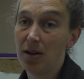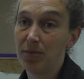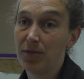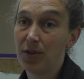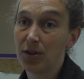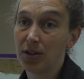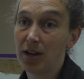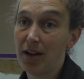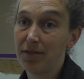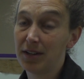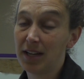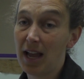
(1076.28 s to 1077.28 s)

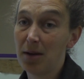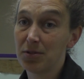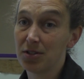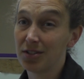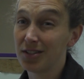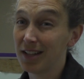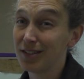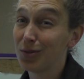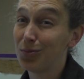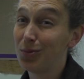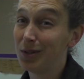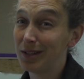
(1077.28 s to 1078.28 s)
photograph and capture. So that's a
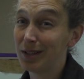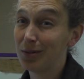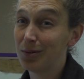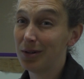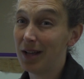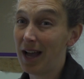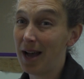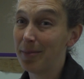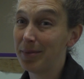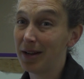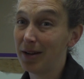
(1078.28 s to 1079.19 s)
really cool app.